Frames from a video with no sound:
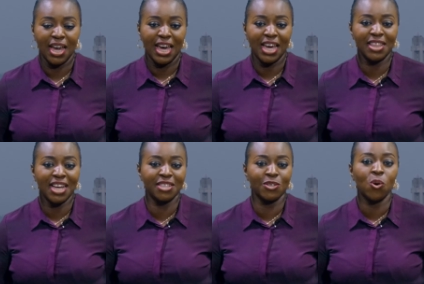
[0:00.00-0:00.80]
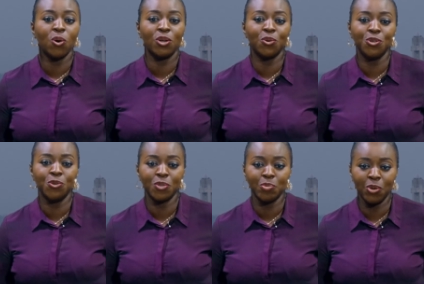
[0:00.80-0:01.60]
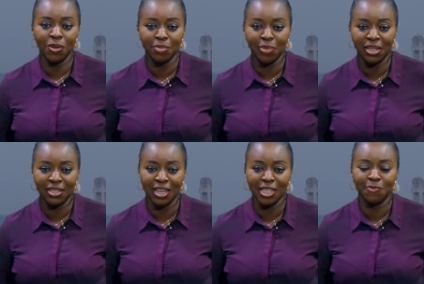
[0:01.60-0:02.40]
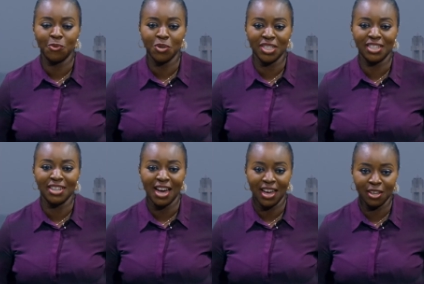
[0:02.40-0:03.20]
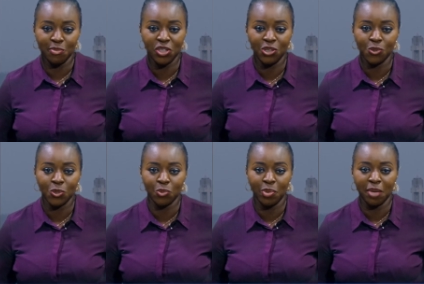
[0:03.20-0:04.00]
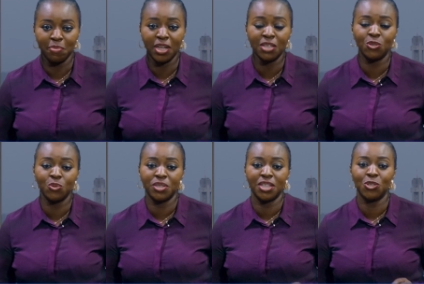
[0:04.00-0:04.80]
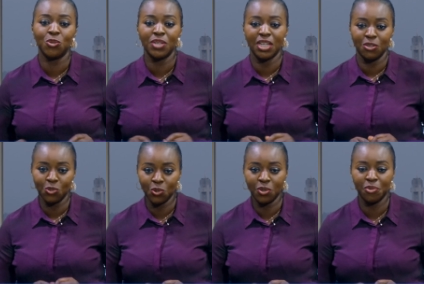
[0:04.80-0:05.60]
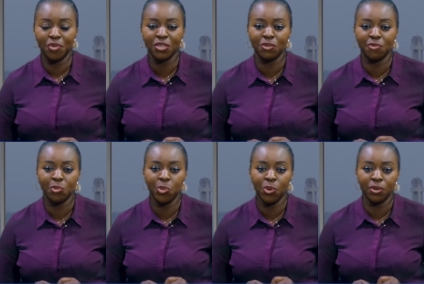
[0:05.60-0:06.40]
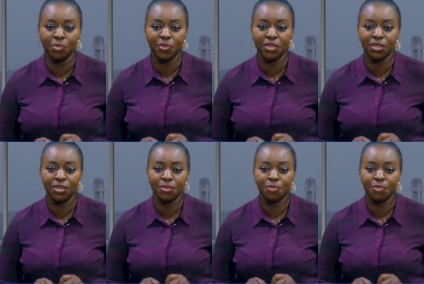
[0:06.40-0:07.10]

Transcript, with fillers: And that's all on News Plus. Many thanks for watching. I am Chinon Supan. Please do stay tuned and enjoy the rest of our programs.